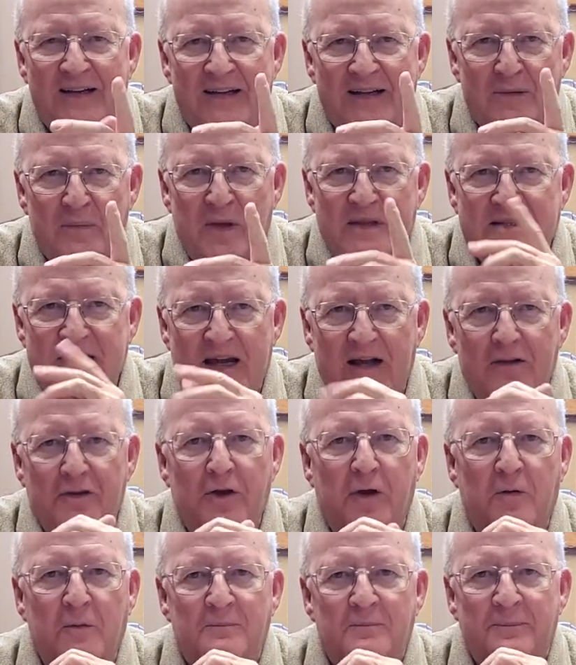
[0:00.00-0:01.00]
Let me tell
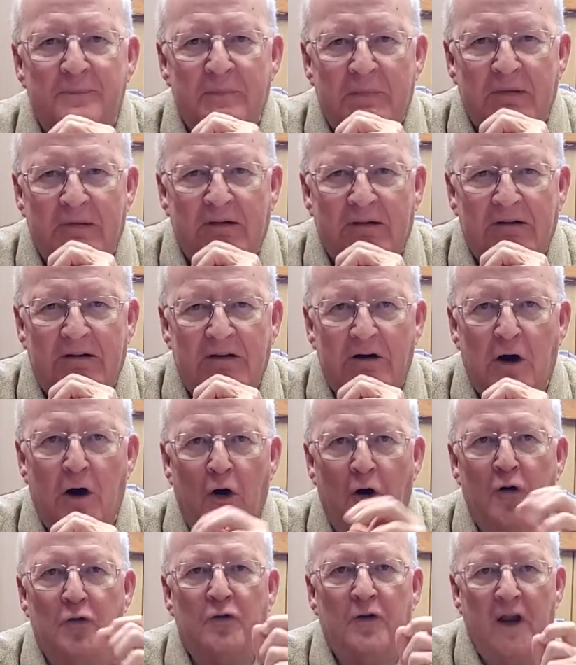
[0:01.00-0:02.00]
you,
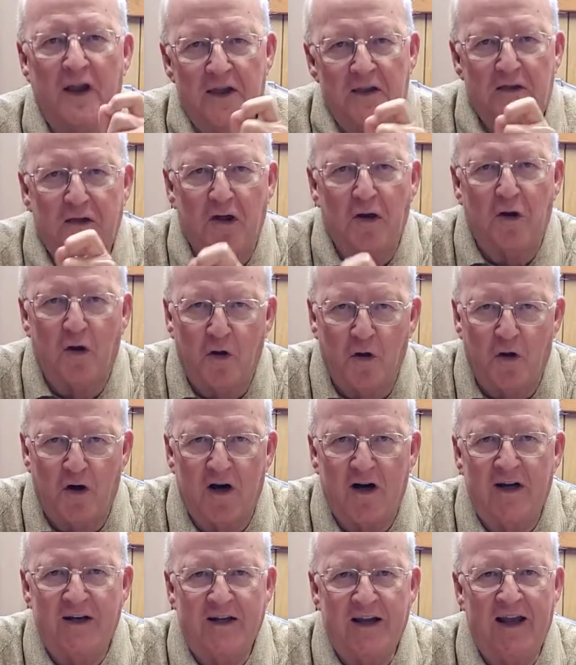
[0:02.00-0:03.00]
only the
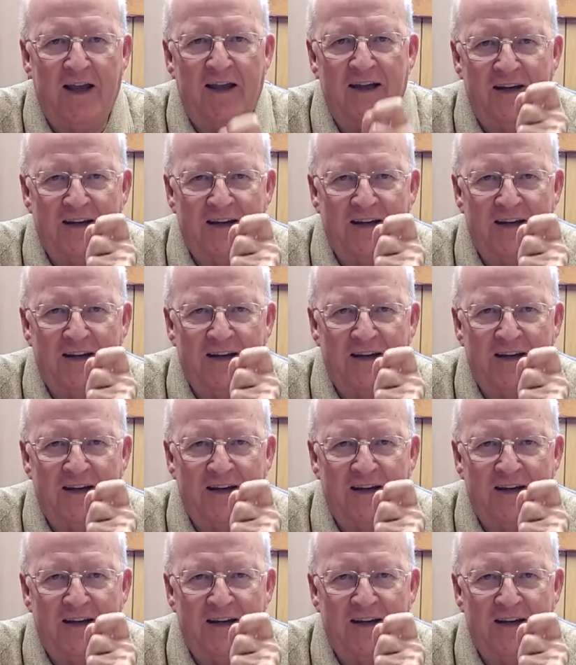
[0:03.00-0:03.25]
Lord